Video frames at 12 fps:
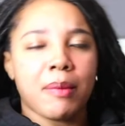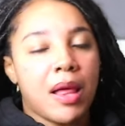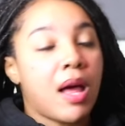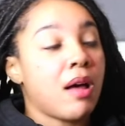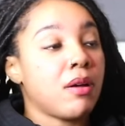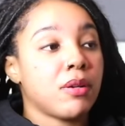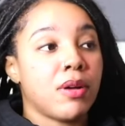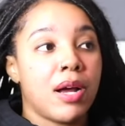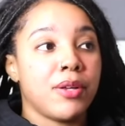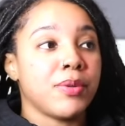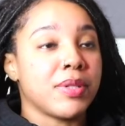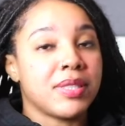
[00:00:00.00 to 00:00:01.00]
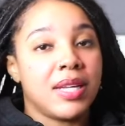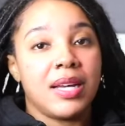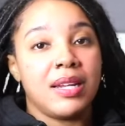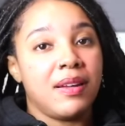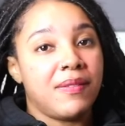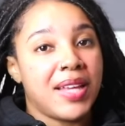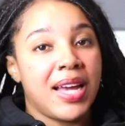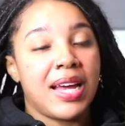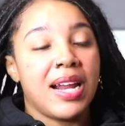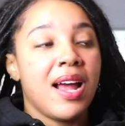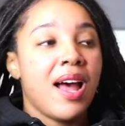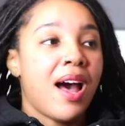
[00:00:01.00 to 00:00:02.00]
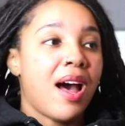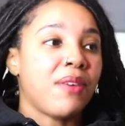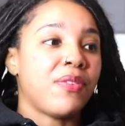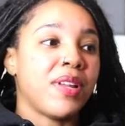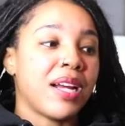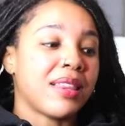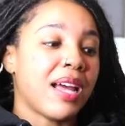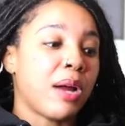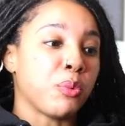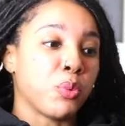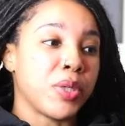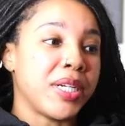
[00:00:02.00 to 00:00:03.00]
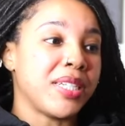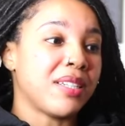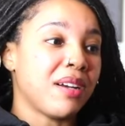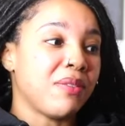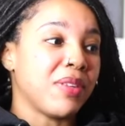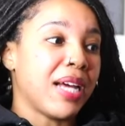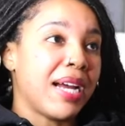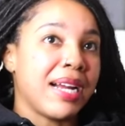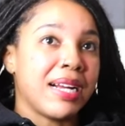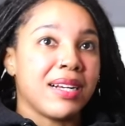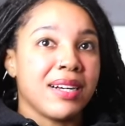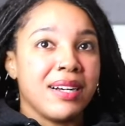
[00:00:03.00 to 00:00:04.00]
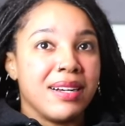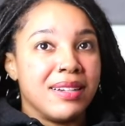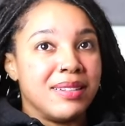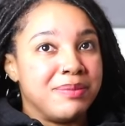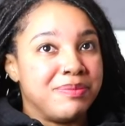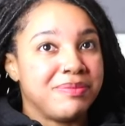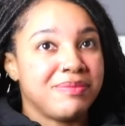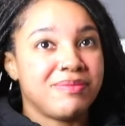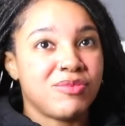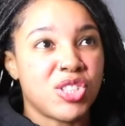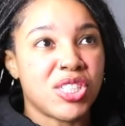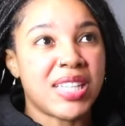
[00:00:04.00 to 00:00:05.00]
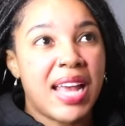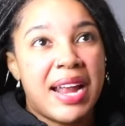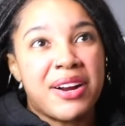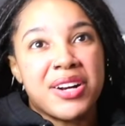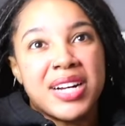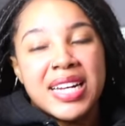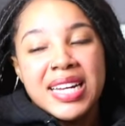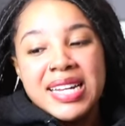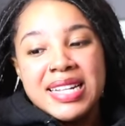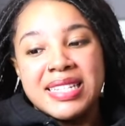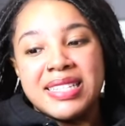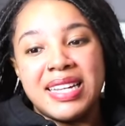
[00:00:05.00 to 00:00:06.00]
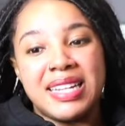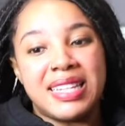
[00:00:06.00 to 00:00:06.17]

I don't know how you can say any of that. I feel like that reeked of like uh, just arrogance and